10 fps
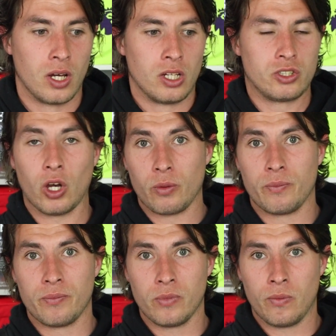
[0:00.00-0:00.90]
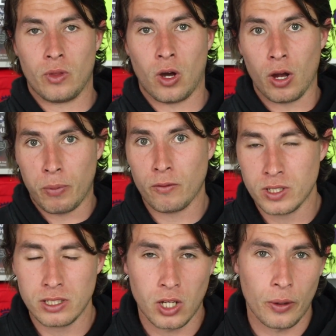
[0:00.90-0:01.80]
So the
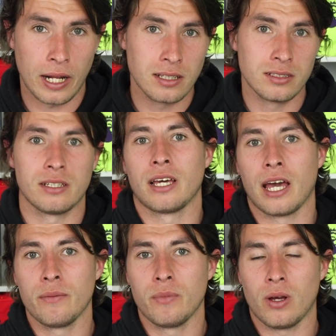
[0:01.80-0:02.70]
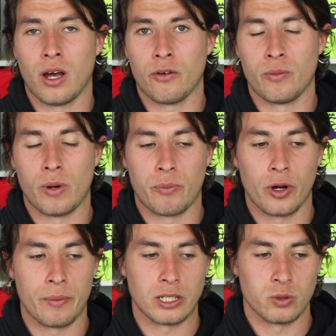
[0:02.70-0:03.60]
hypothesis going into the game from my
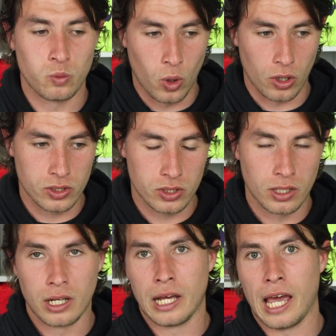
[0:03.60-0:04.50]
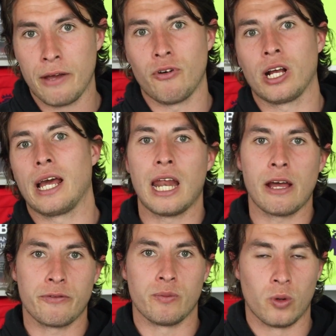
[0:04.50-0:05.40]
pre-match was if I get
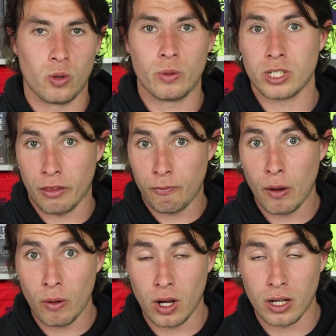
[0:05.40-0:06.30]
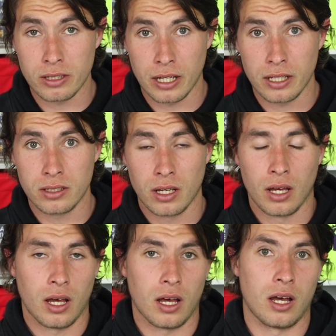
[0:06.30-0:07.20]
left more, which I felt like I did,
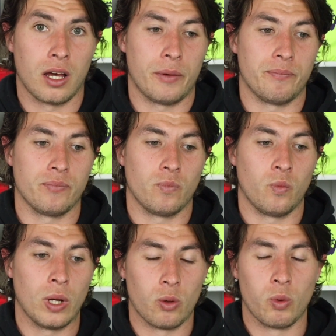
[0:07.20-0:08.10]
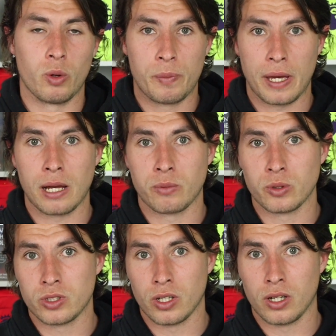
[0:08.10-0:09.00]
we'll be able
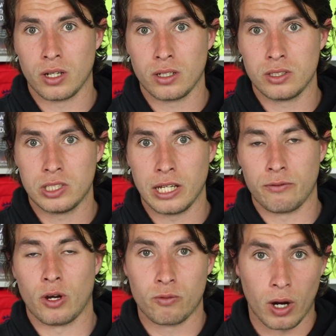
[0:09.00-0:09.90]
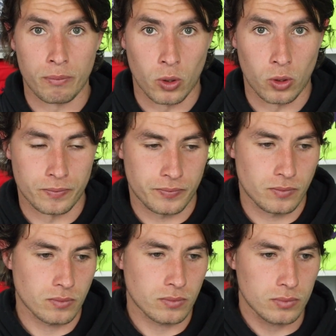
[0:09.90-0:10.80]
to see if I'd run more.
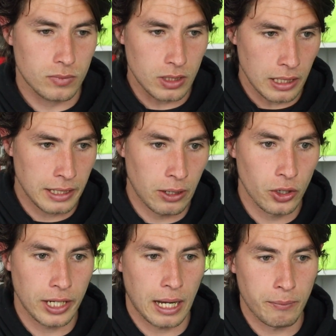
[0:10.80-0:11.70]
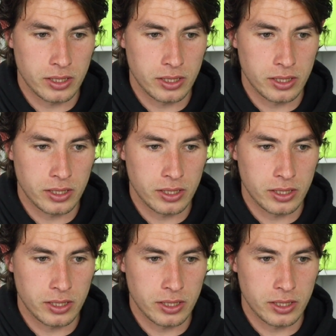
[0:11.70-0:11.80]
Now, looking at my